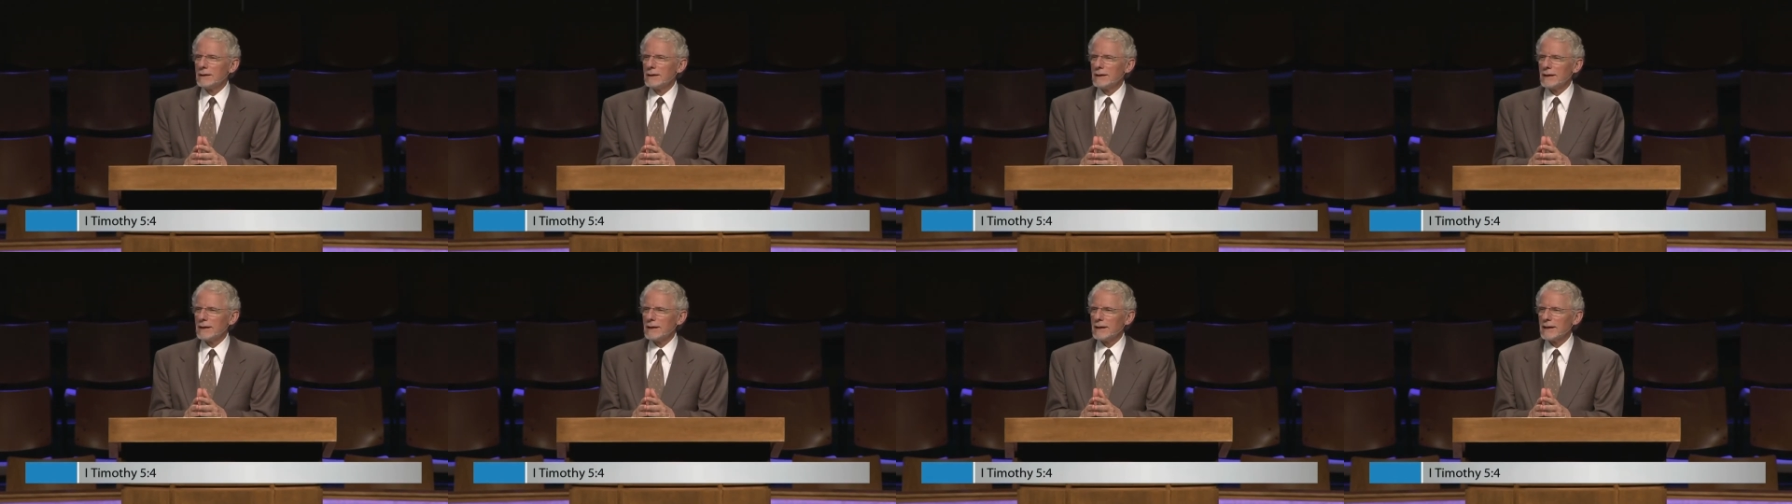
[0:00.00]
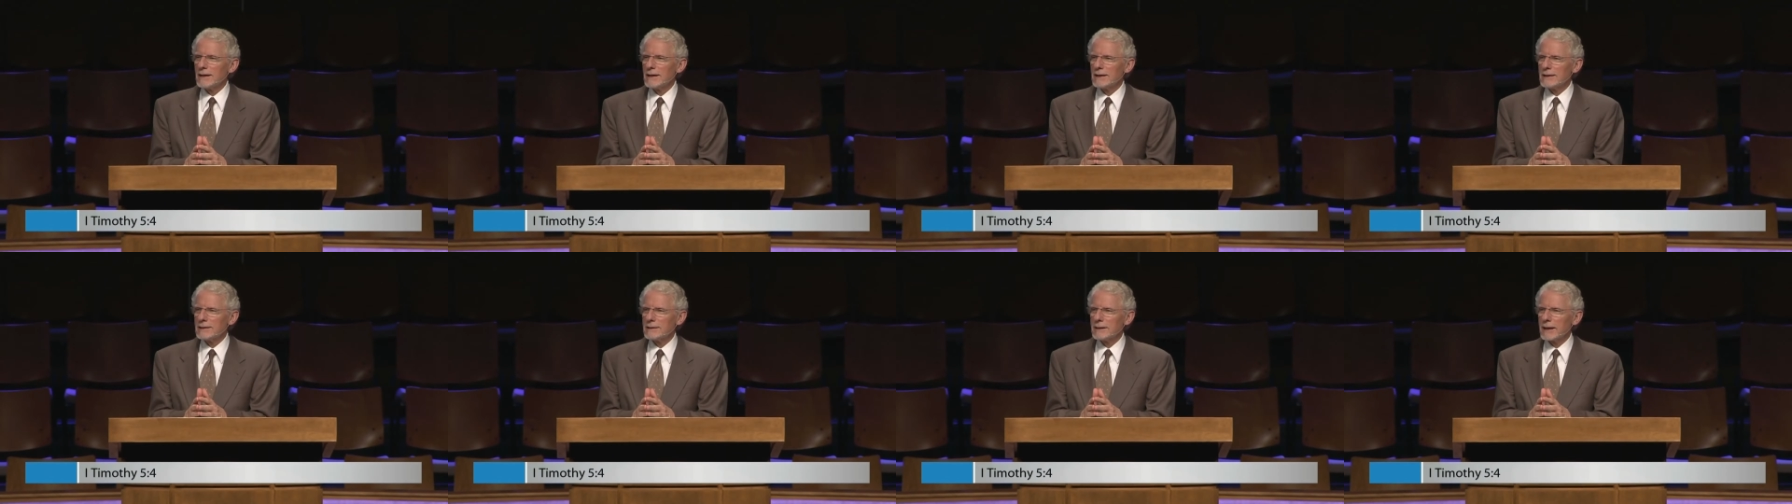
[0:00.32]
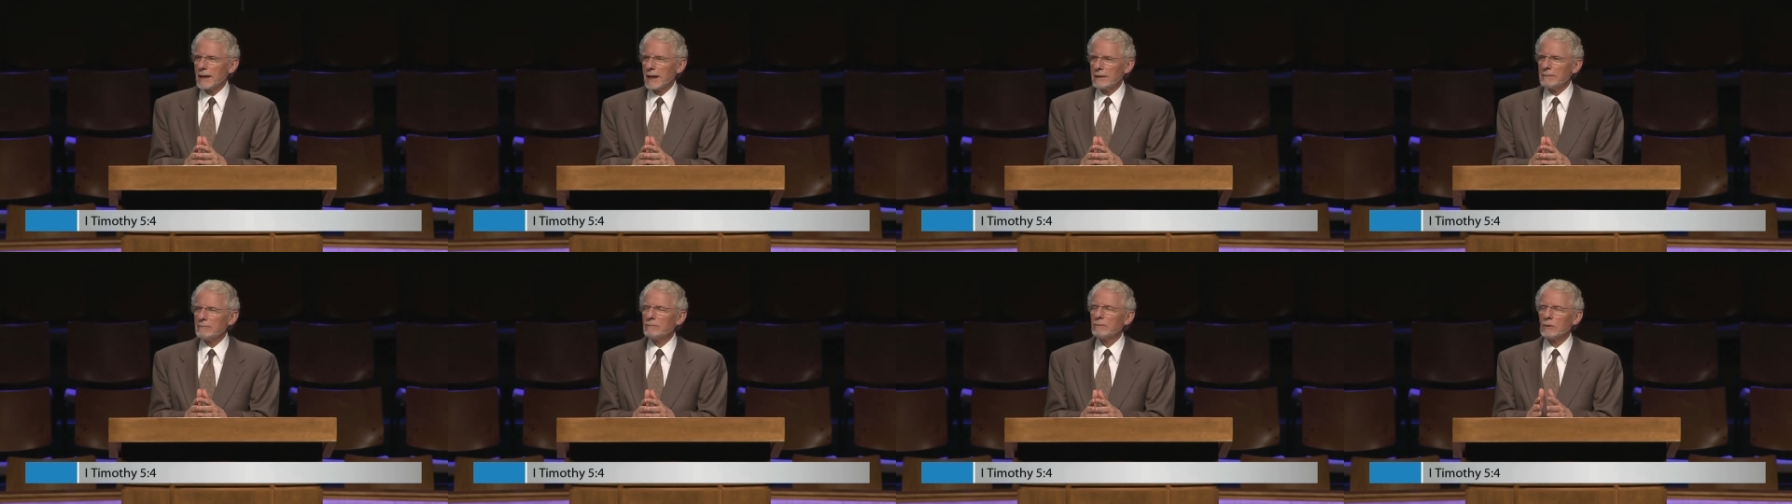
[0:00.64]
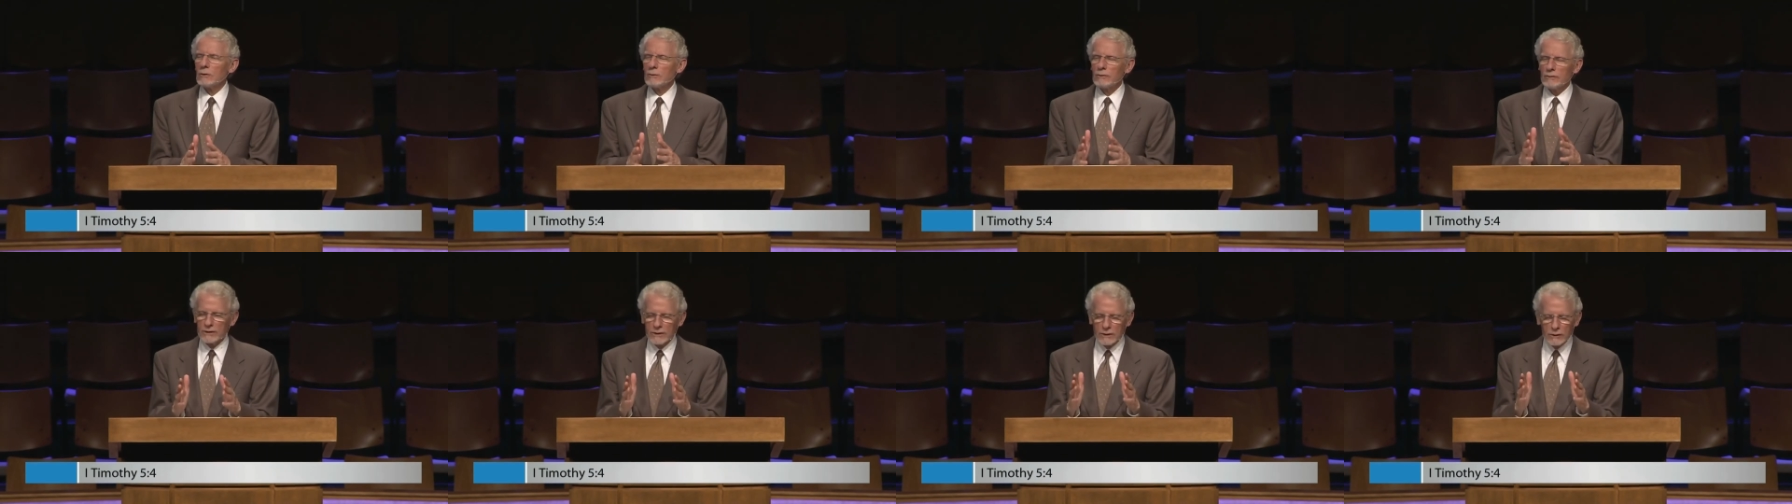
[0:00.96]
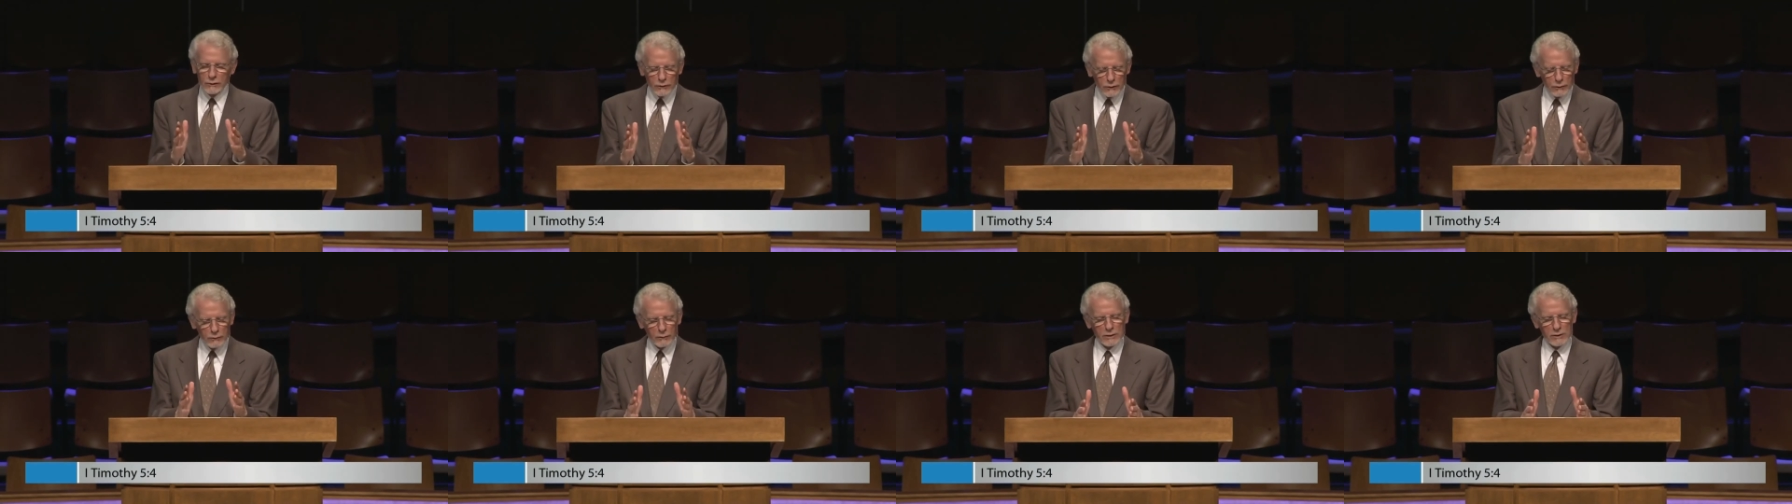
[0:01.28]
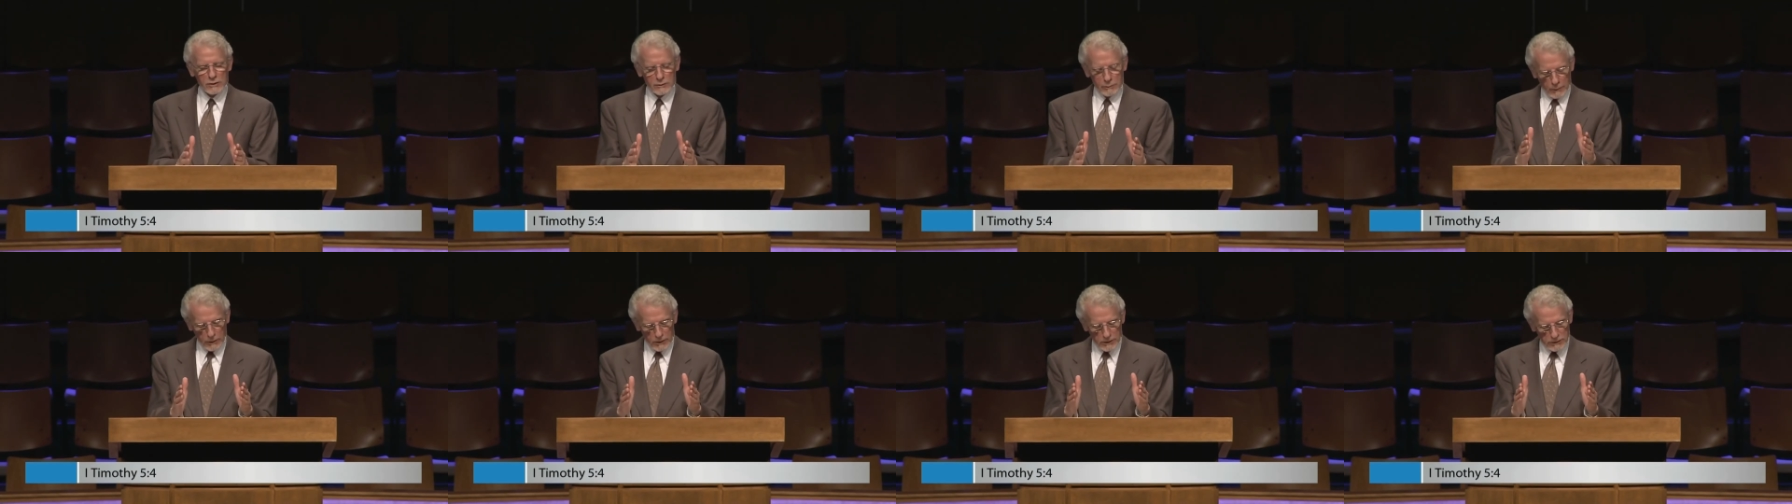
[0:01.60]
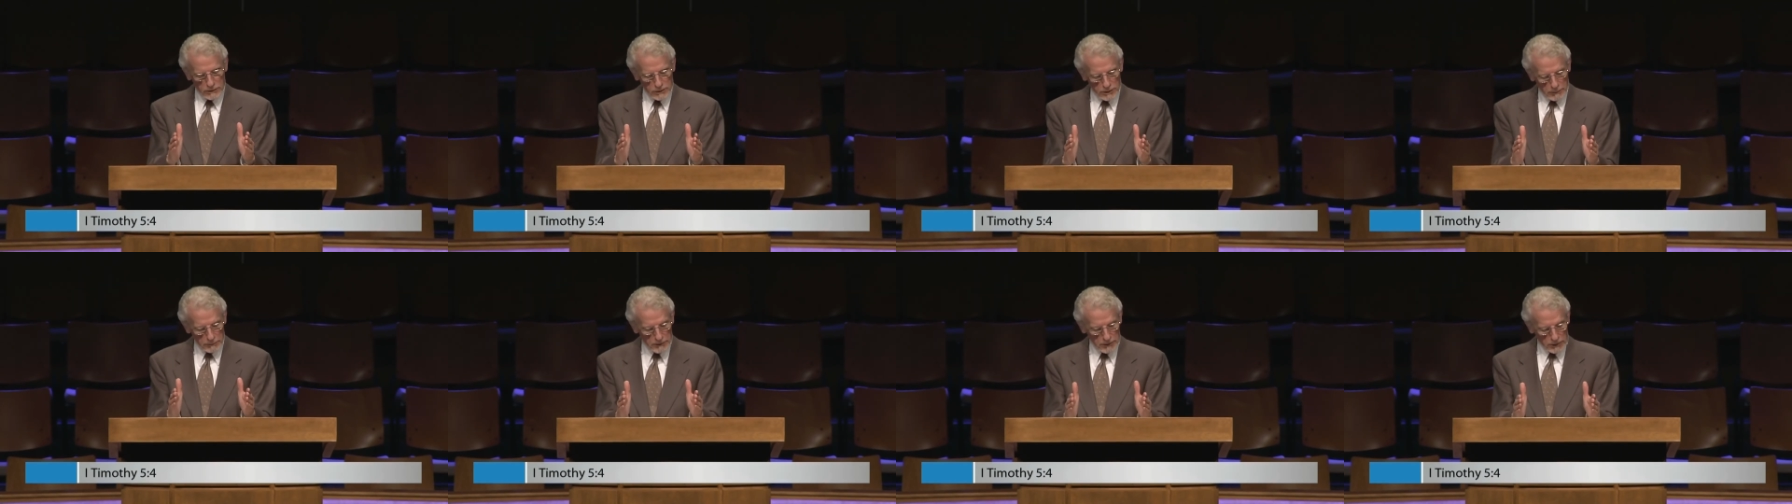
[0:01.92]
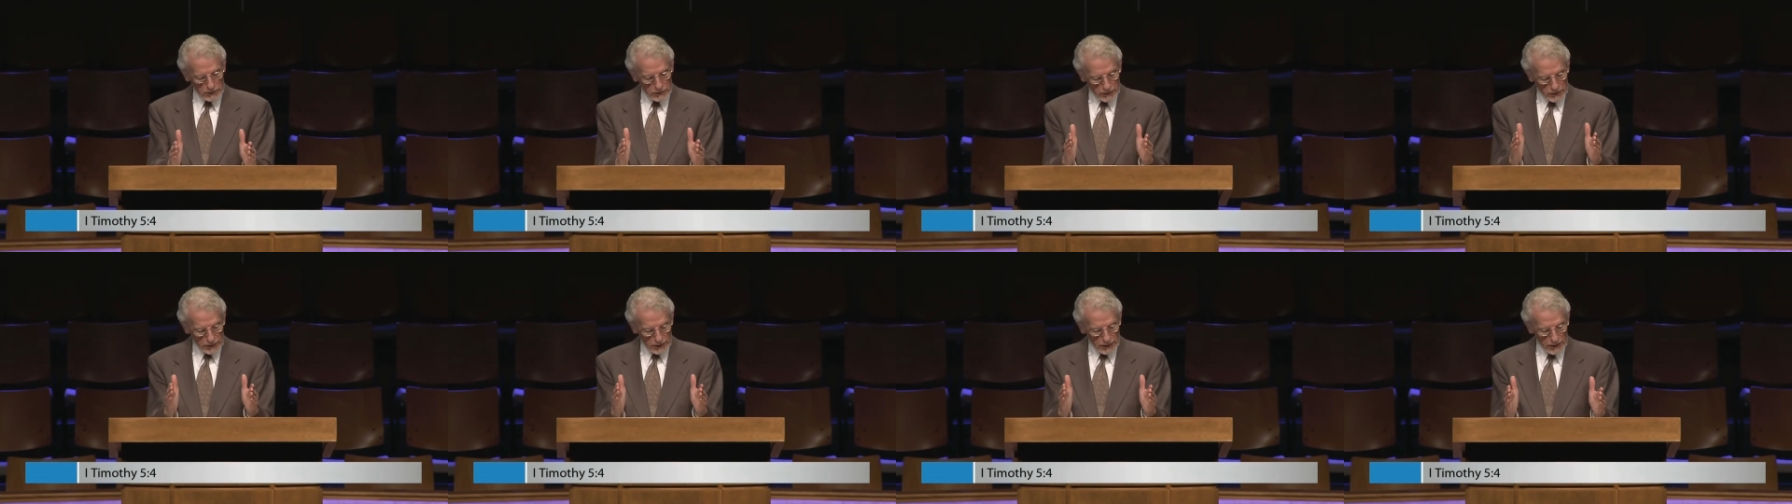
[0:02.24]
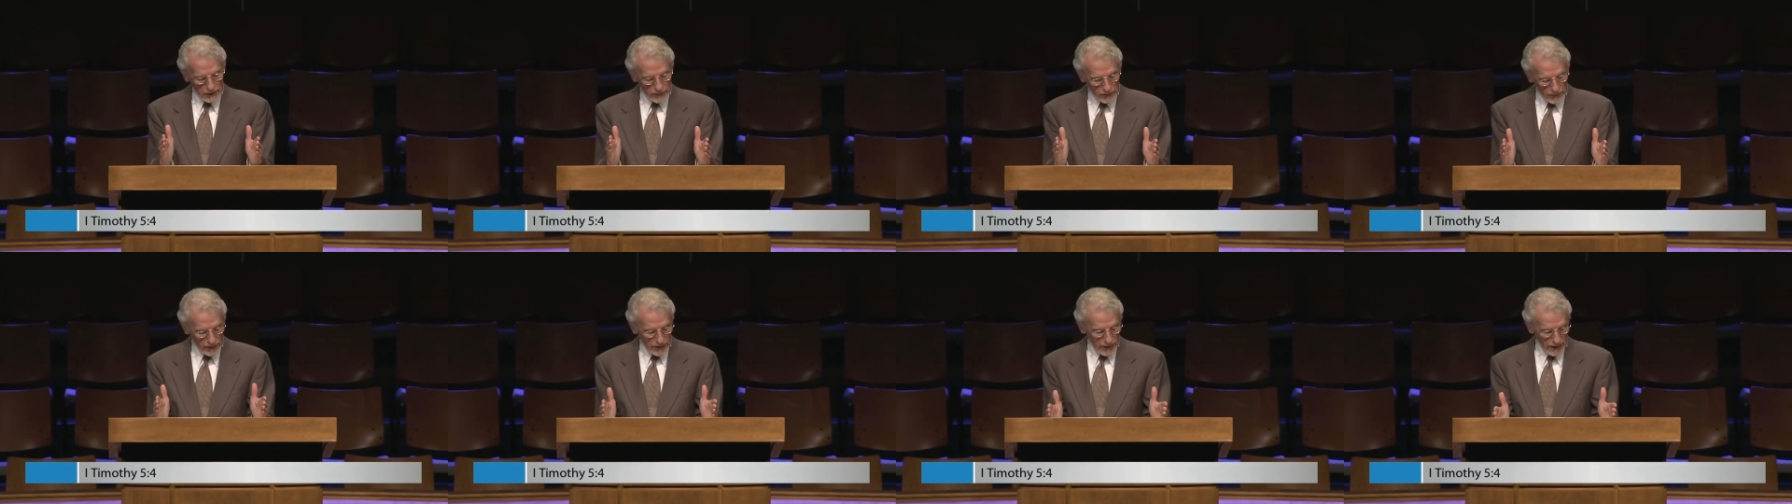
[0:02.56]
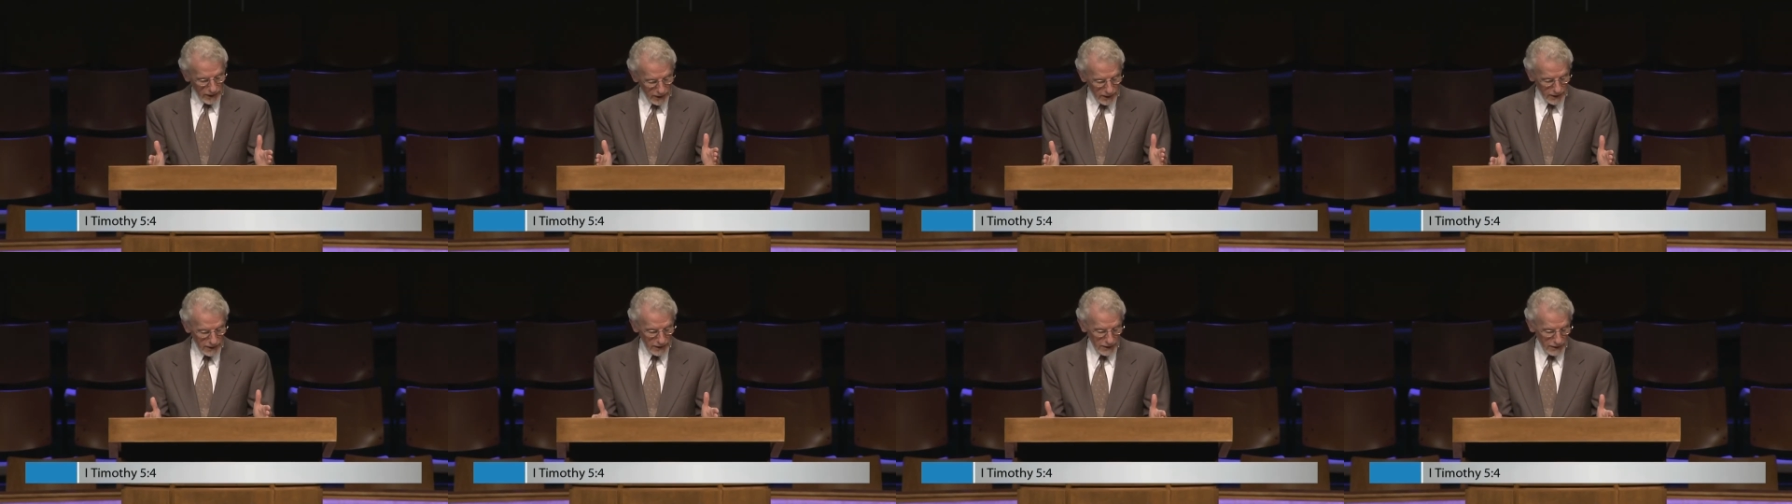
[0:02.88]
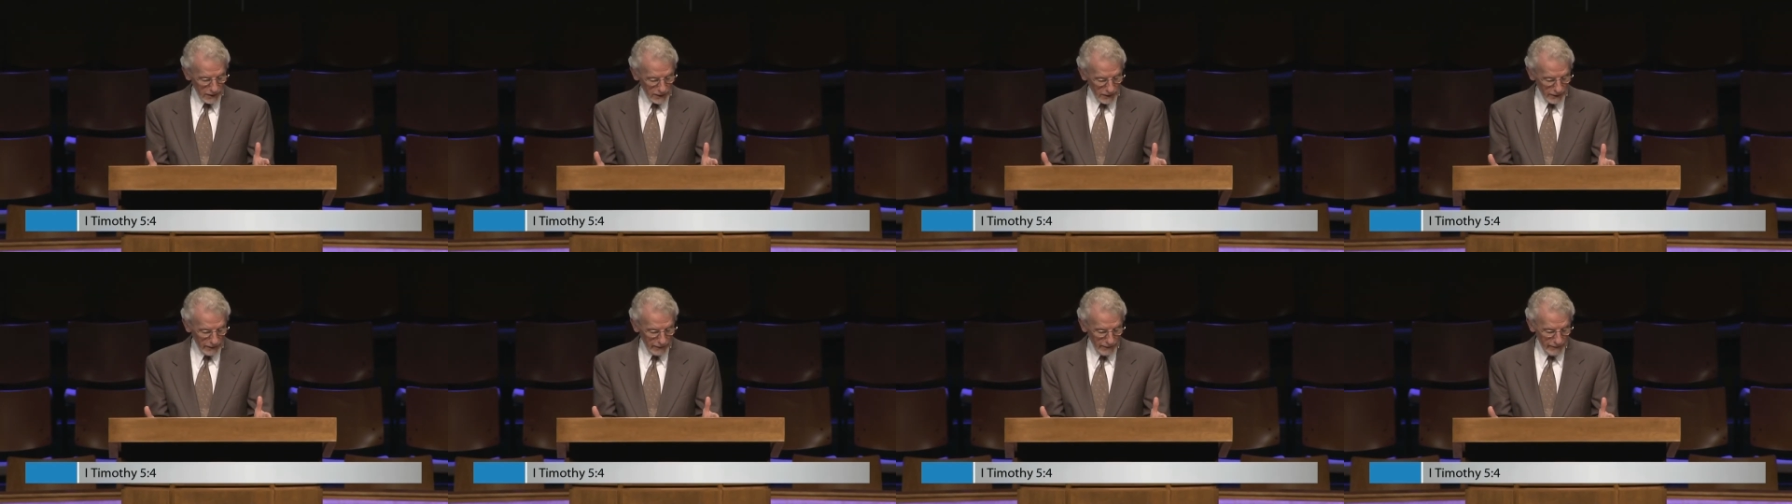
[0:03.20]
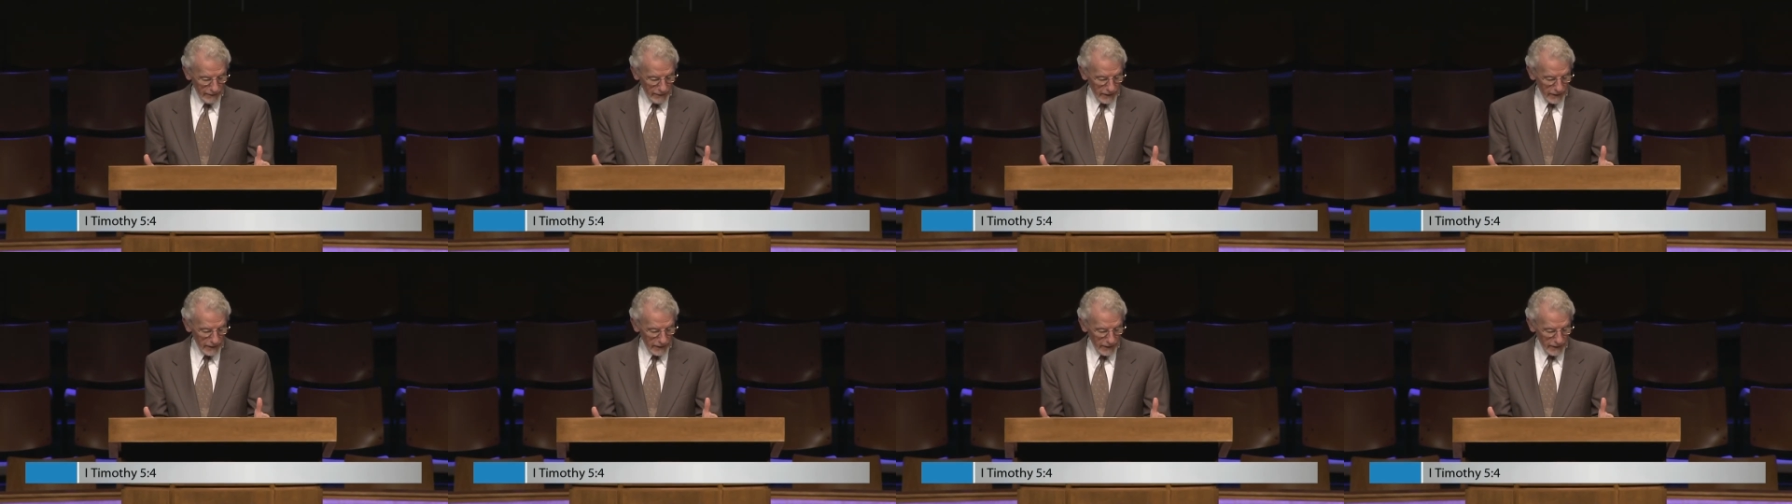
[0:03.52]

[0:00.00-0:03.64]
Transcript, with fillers: uh, and fulfill the responsibility there.